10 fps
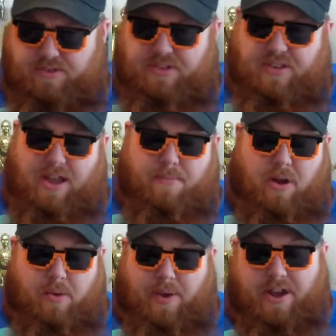This item
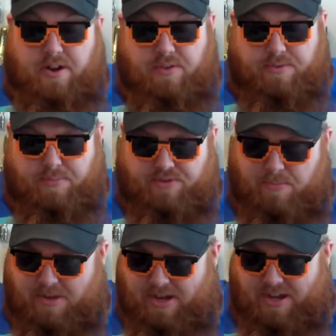right away I know is
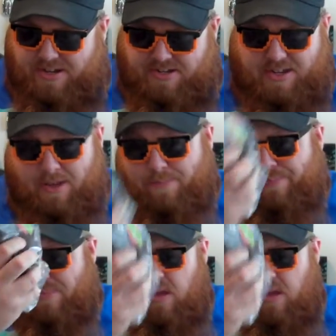Mr. Bean. I can tell.